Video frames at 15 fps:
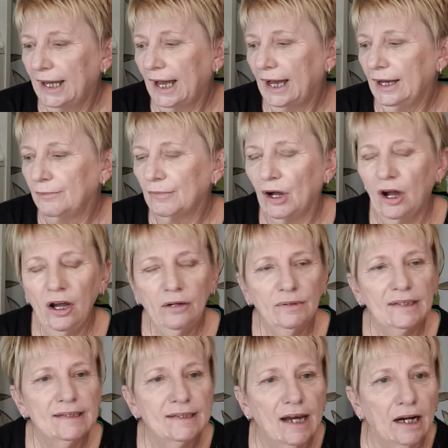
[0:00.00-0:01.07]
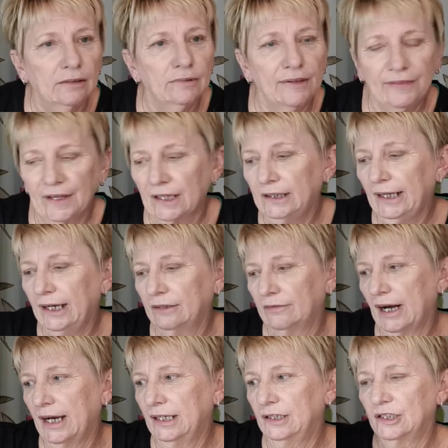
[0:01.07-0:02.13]
I would start with the Clear
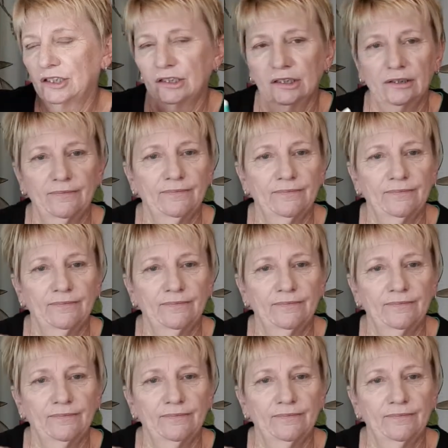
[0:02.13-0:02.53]
range.